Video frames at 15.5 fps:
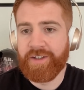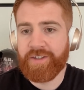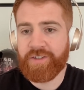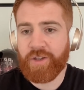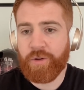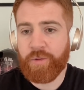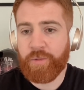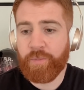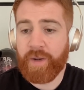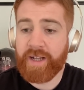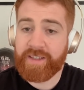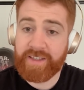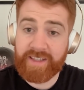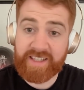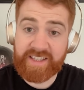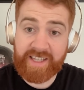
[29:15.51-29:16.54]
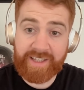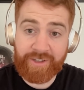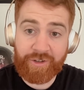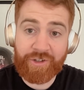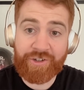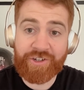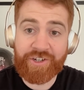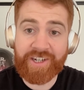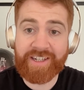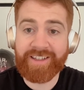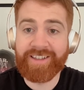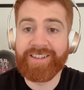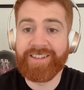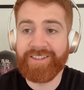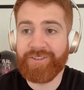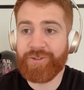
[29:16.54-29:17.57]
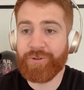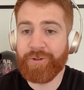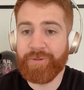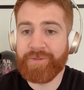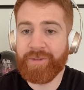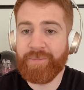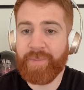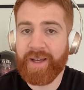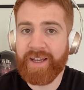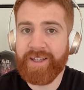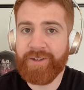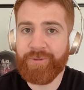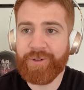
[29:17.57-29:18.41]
So back to the technology sort of debate.